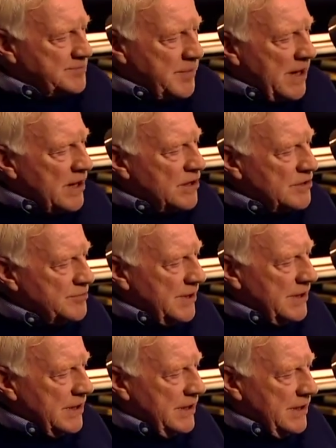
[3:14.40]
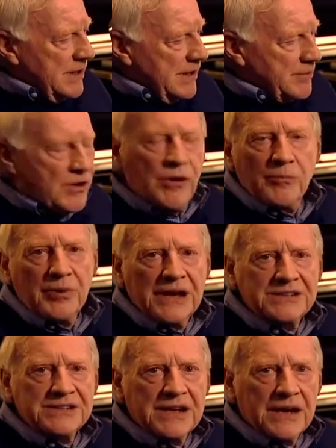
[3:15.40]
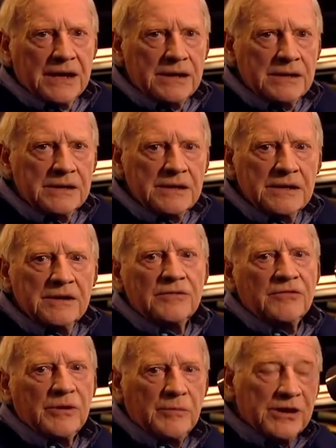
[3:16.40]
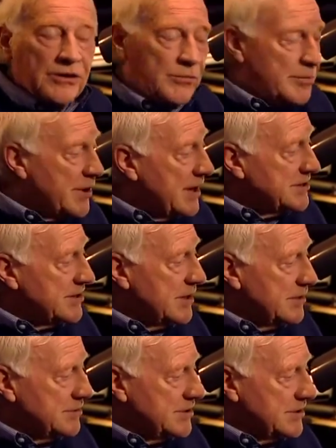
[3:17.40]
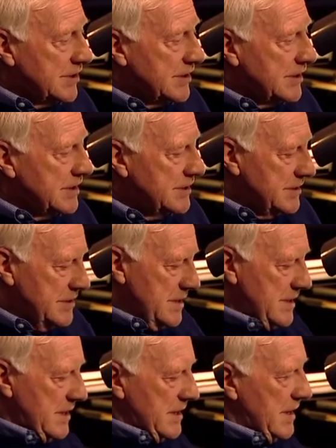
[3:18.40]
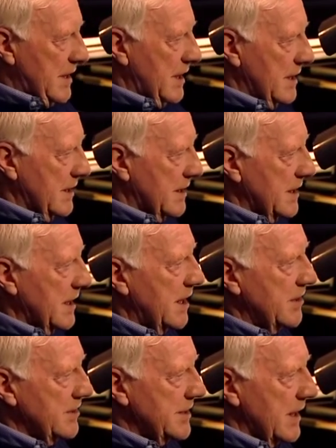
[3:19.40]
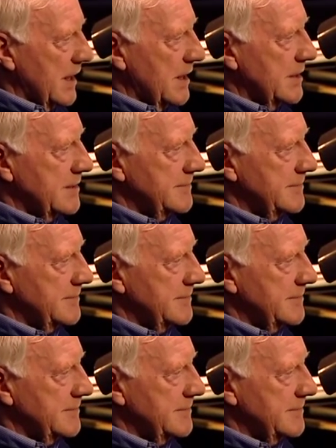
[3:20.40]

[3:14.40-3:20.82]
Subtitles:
powered by compressed air from a compressor outside, and you can hear it there.